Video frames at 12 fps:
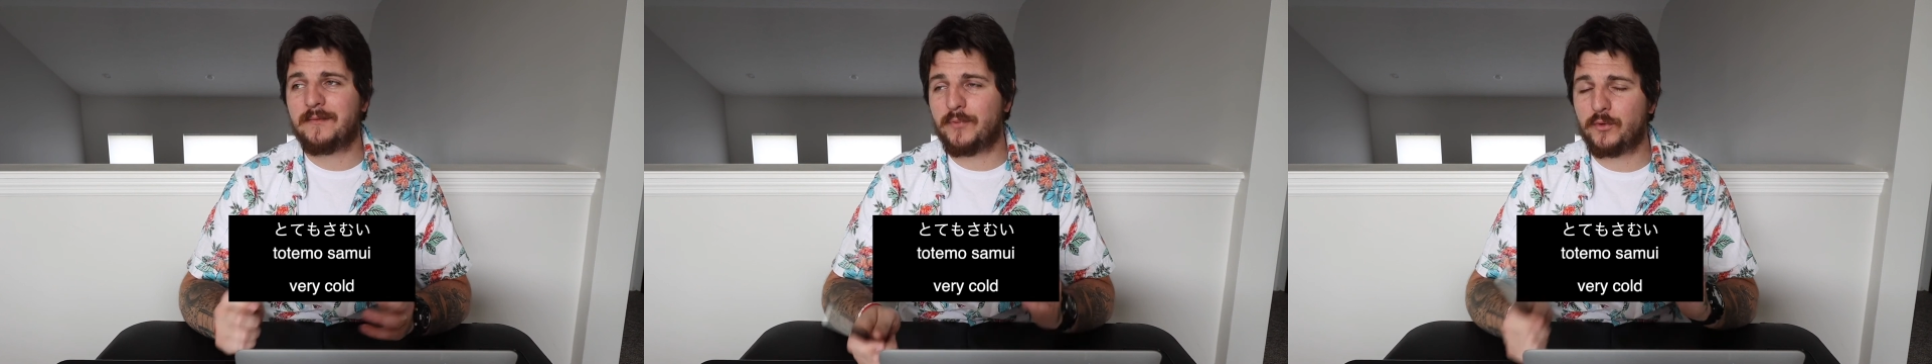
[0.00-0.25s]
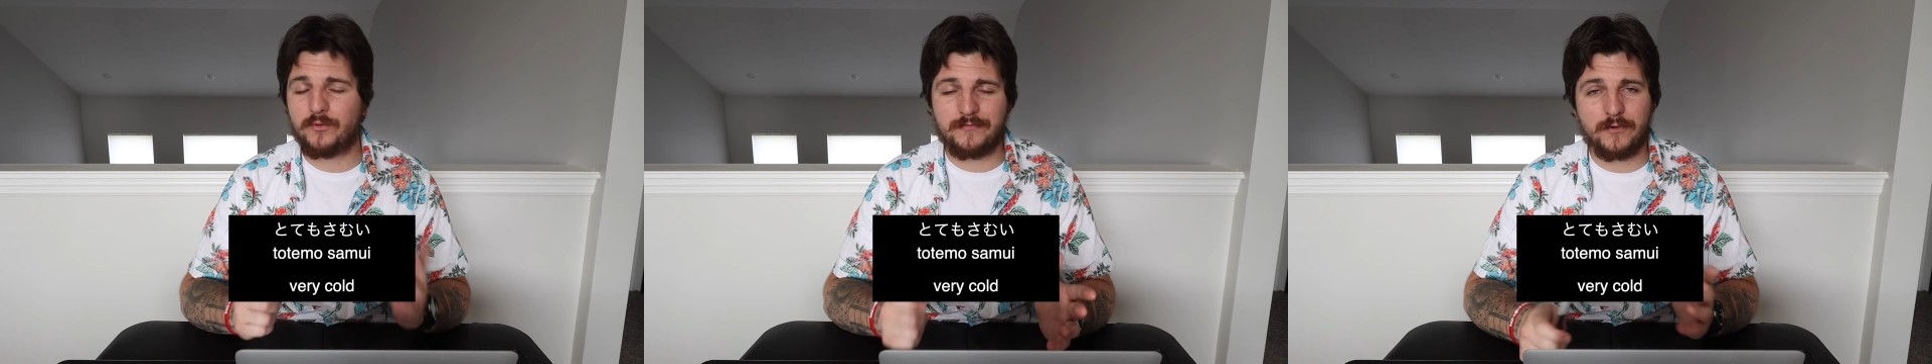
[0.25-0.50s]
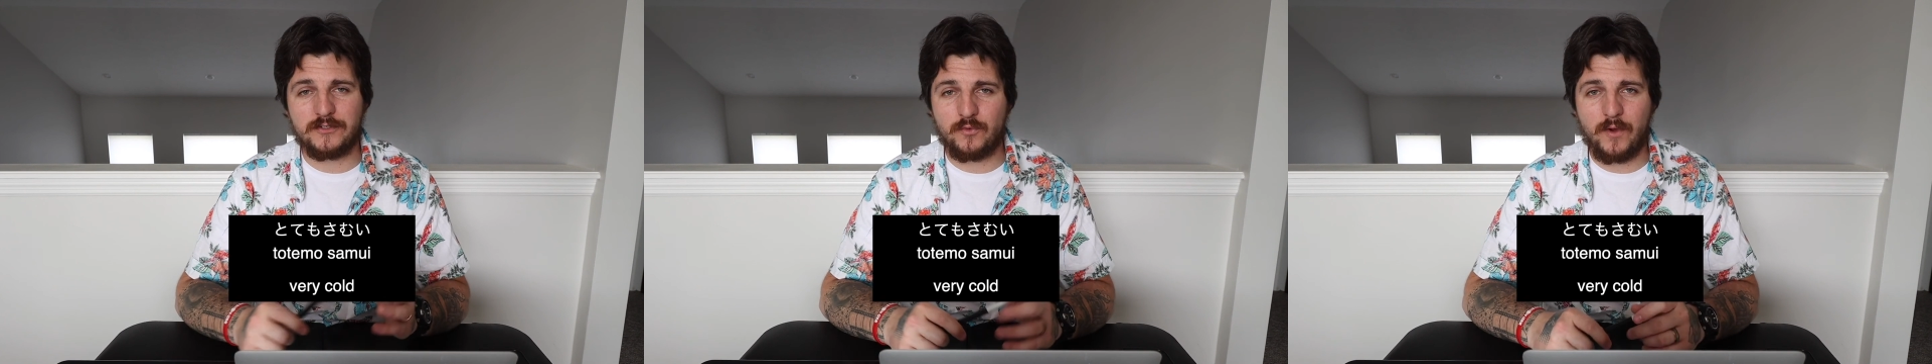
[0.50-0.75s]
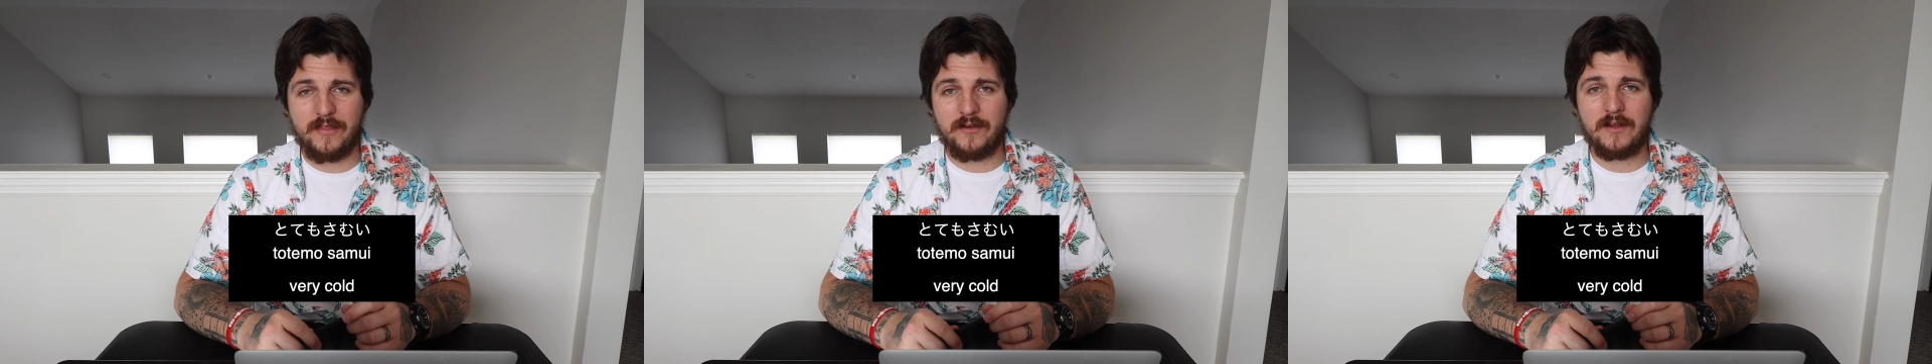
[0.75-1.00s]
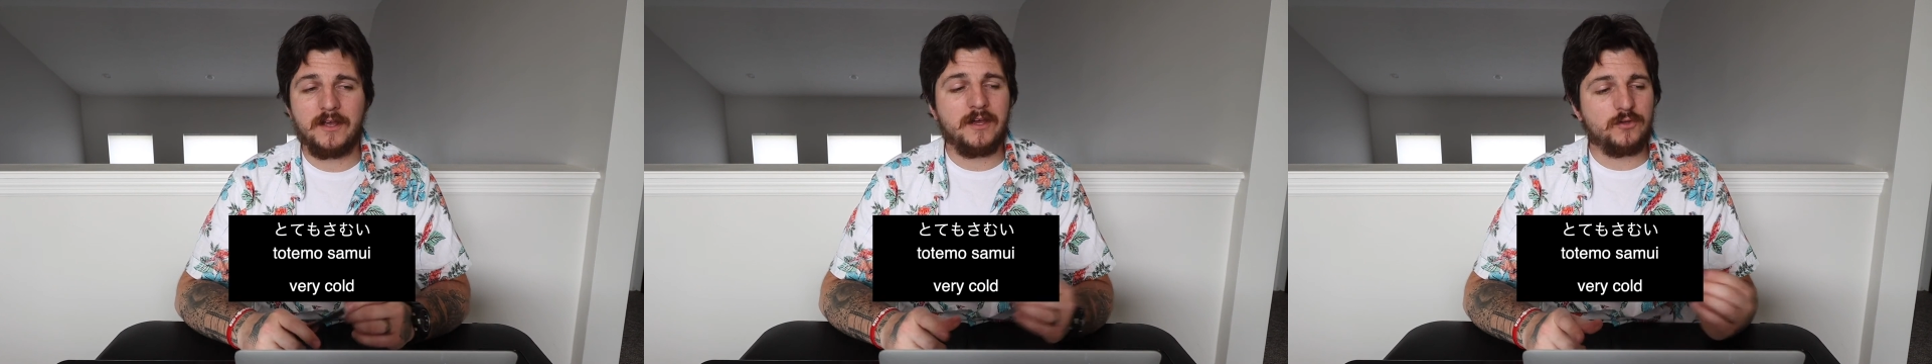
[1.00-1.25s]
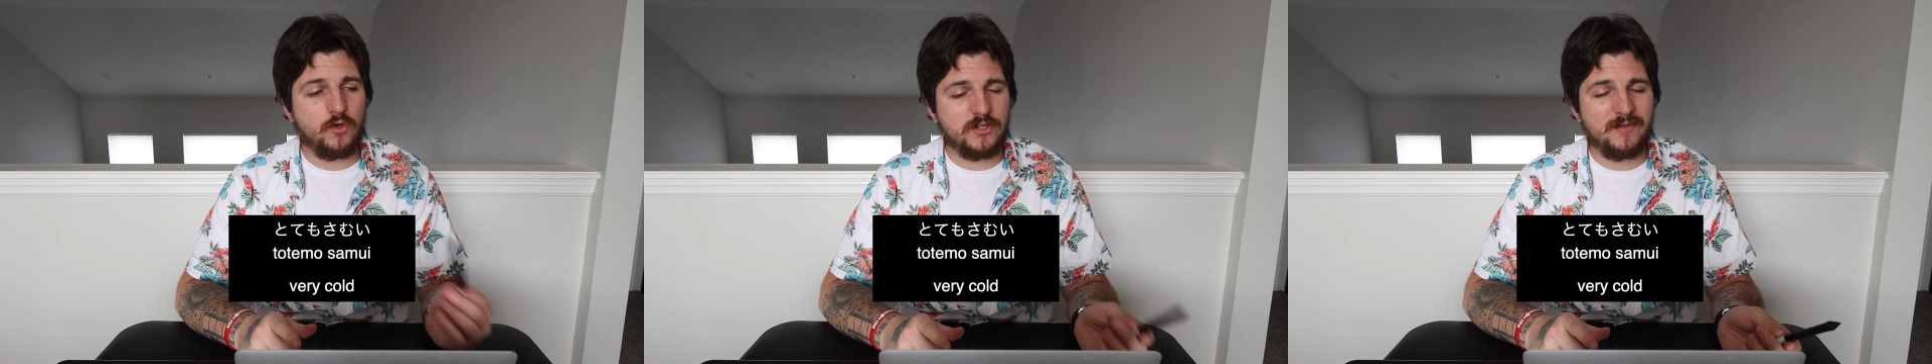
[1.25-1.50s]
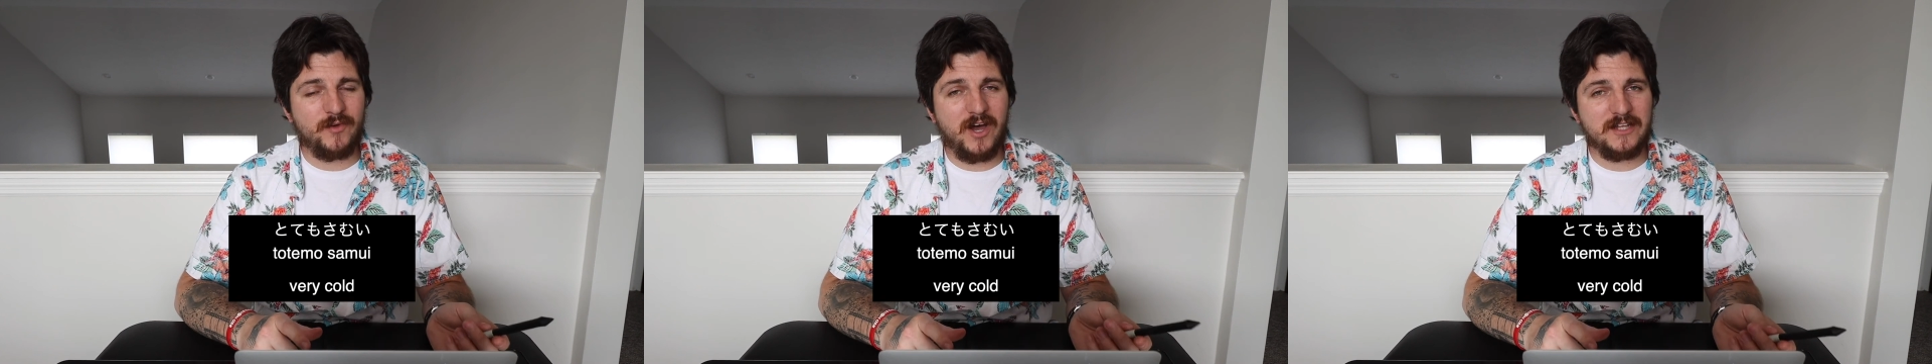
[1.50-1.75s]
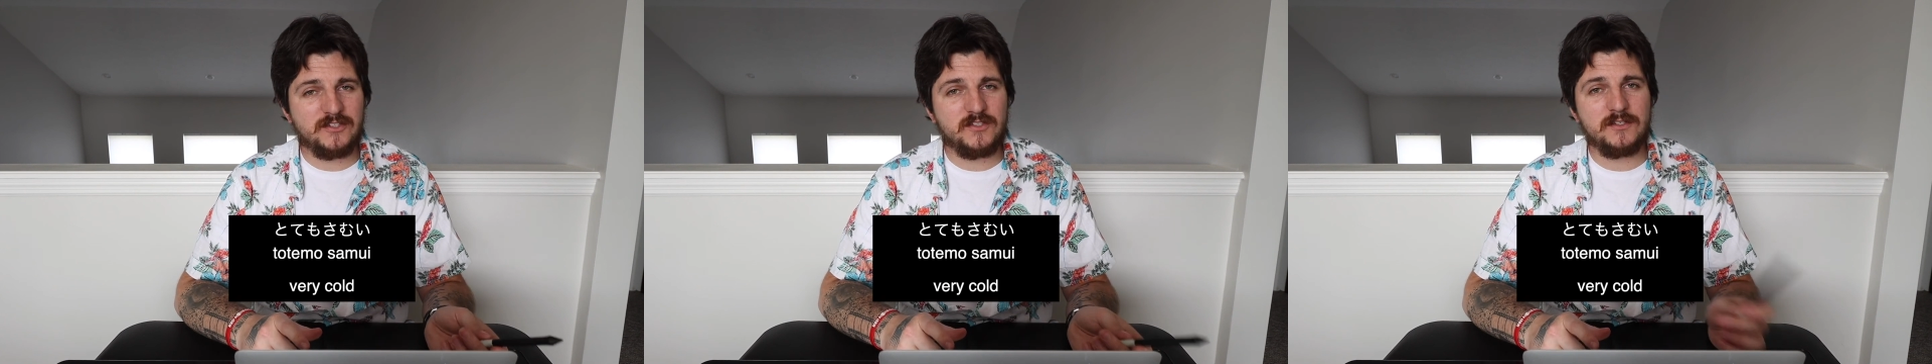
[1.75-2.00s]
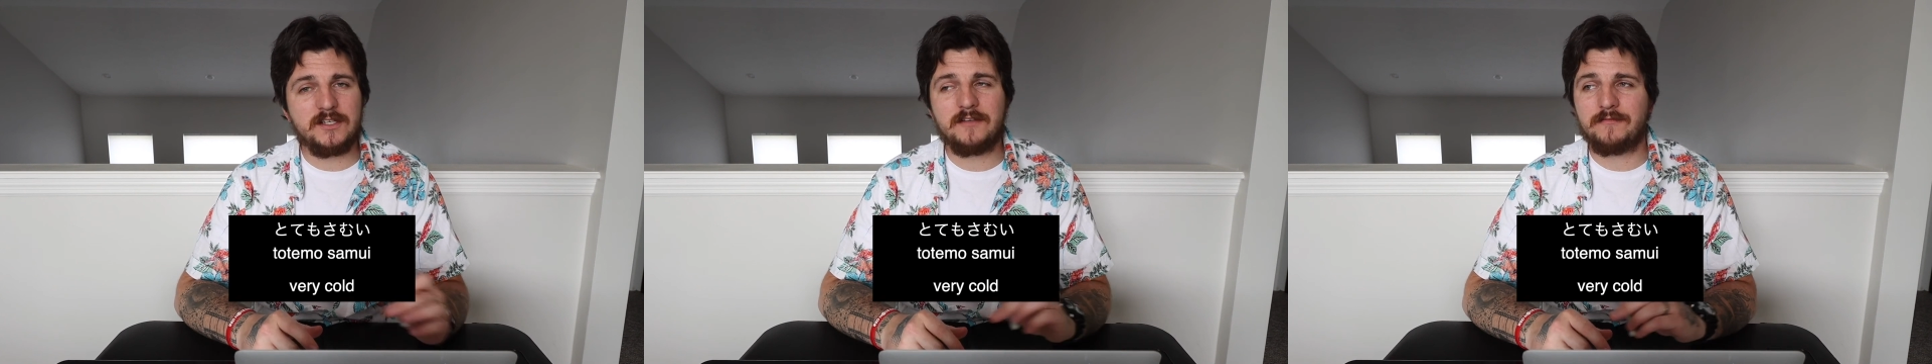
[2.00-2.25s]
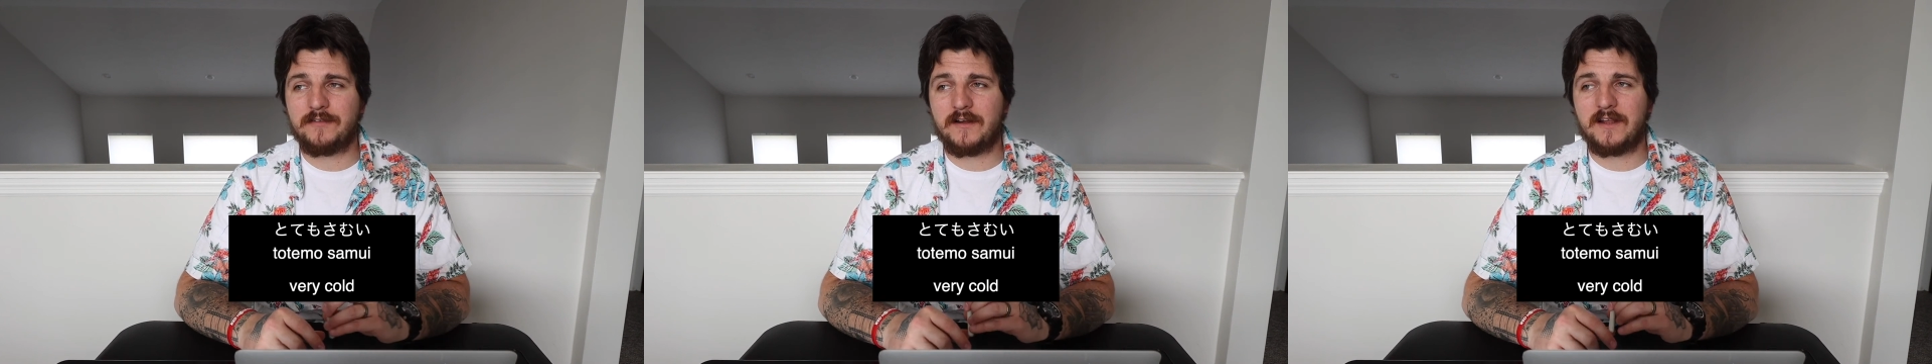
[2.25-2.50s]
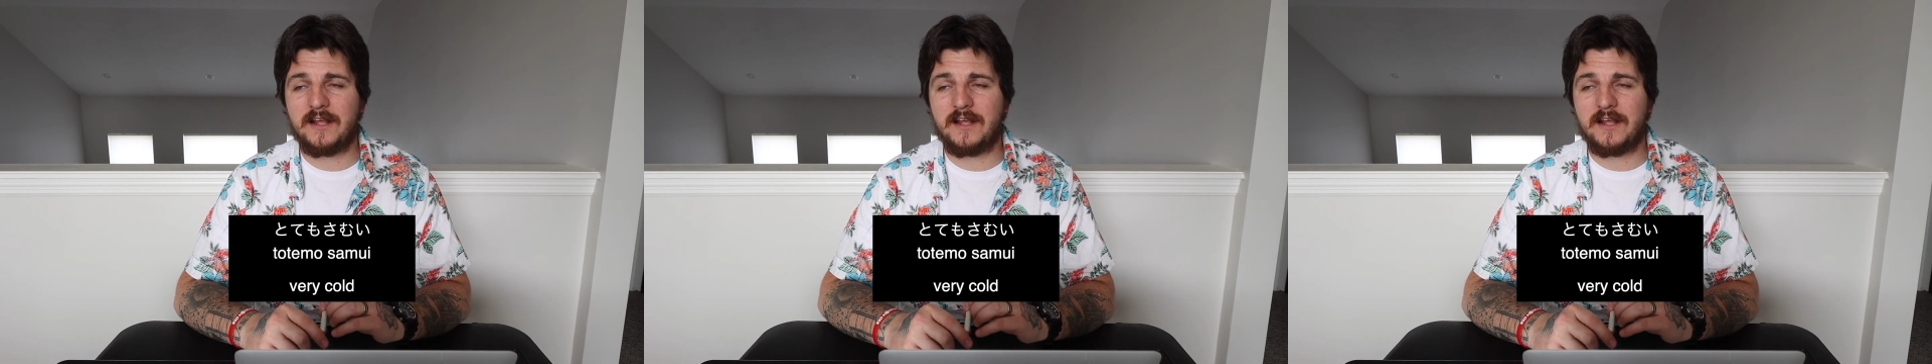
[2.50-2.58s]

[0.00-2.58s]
Both refer to weather. Totemo atsui, very